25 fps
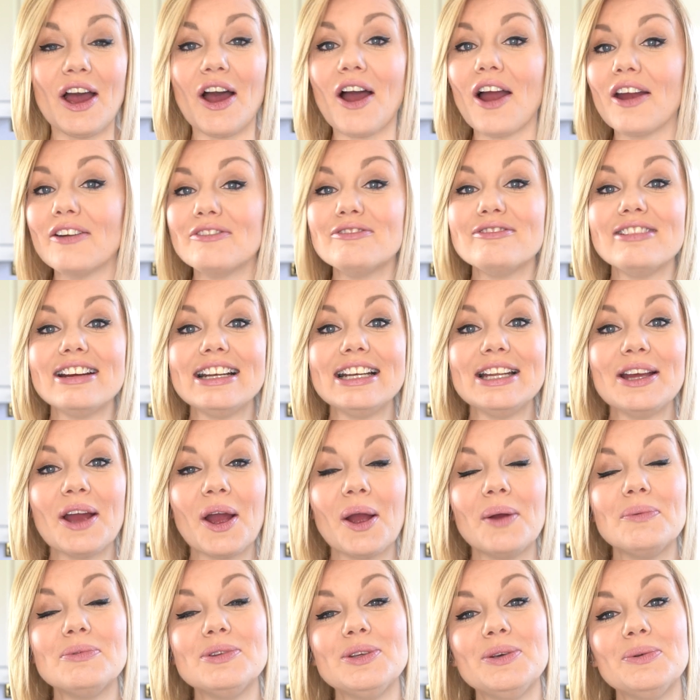I really
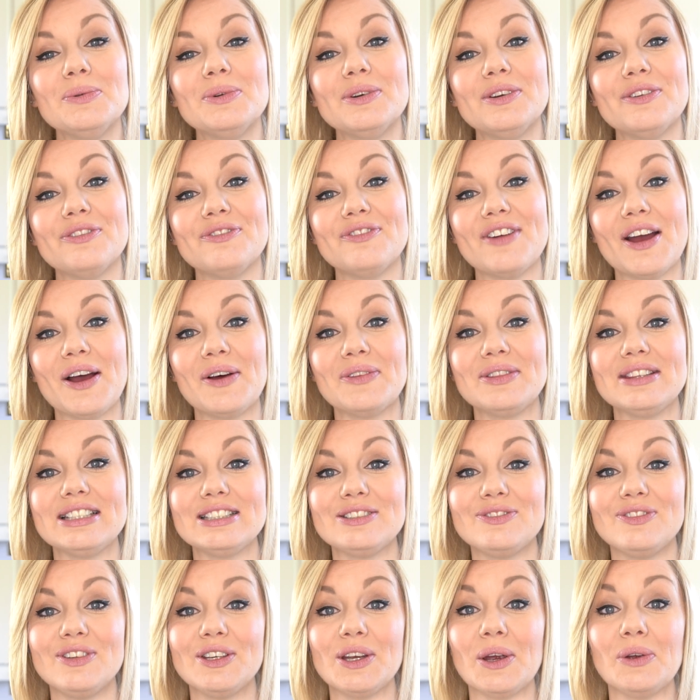hope you would have found
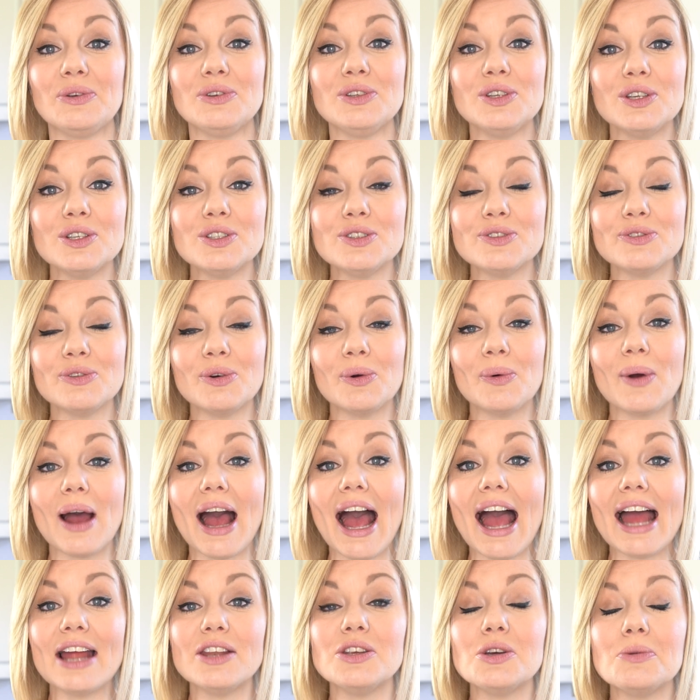this video useful
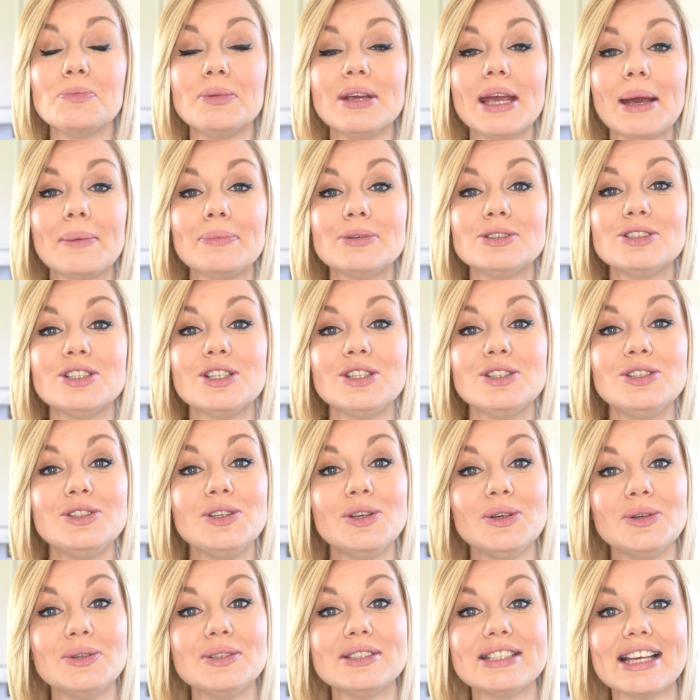and you'll be able to
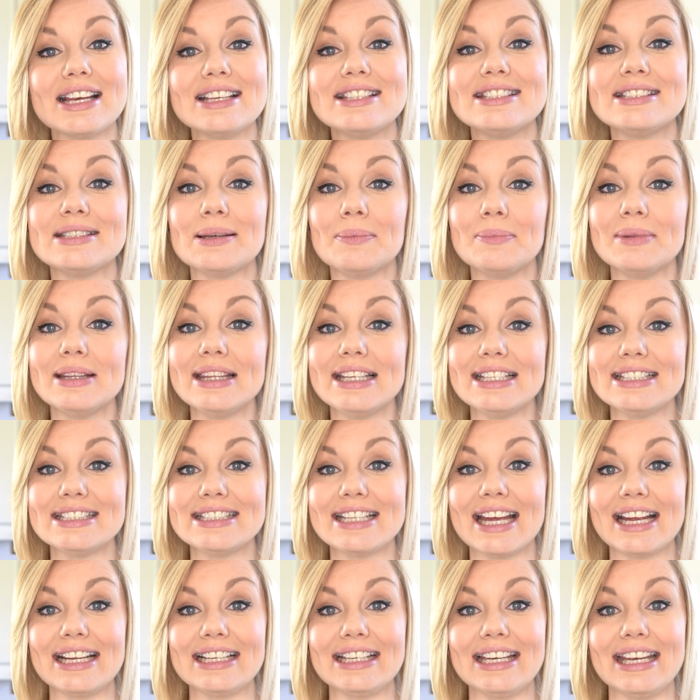use some of these
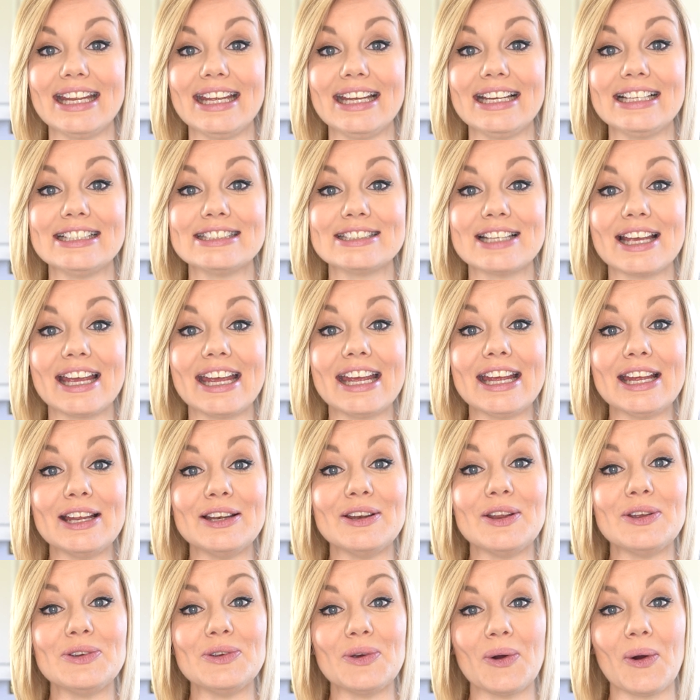techniques
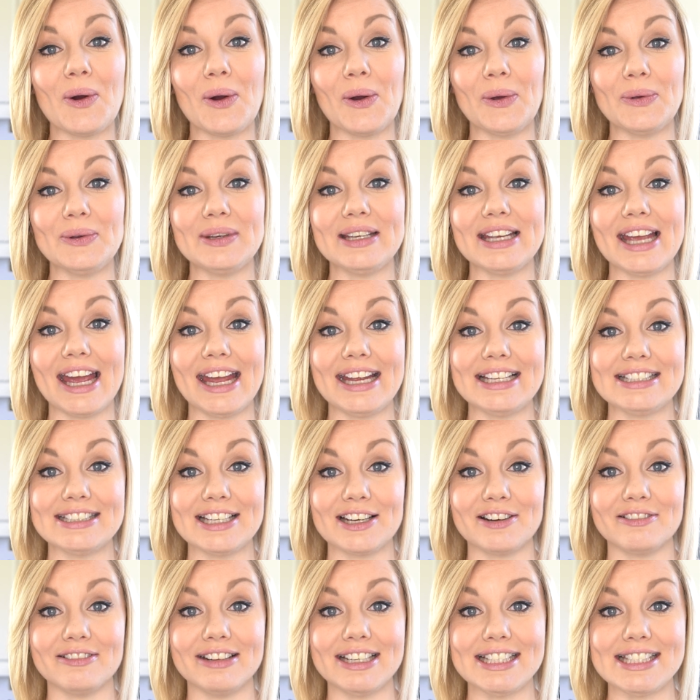in your own cake
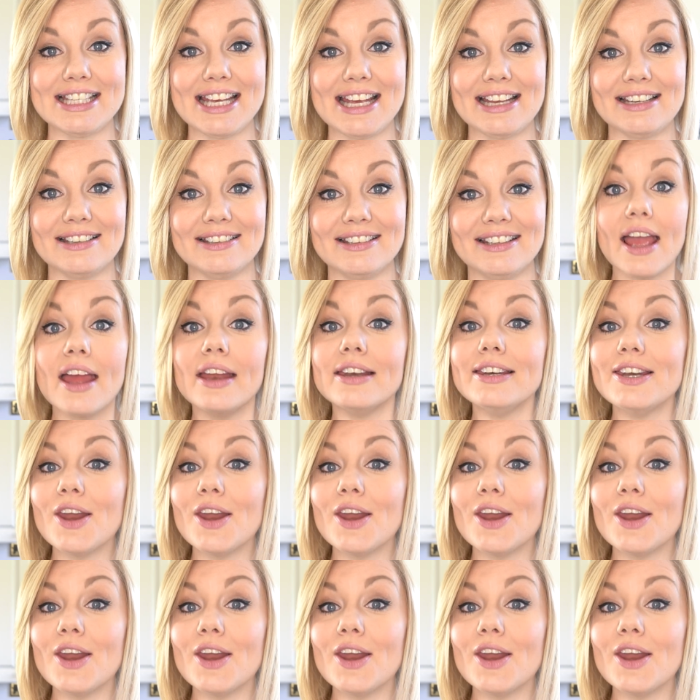decorating.